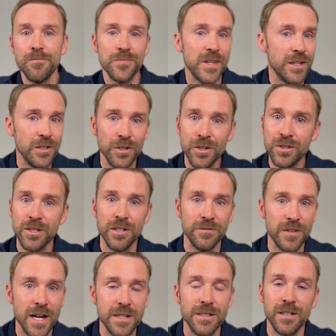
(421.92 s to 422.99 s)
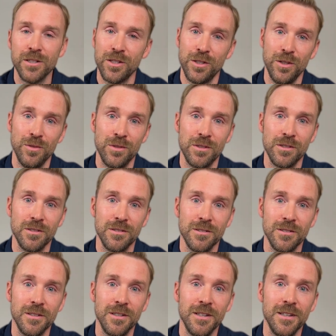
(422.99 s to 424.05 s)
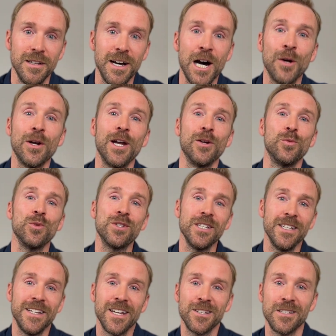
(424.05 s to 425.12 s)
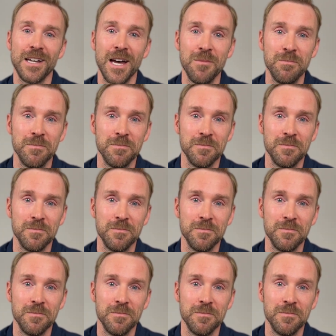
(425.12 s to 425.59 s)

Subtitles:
then you're just gonna find an excuse. All right, we'll see you next time.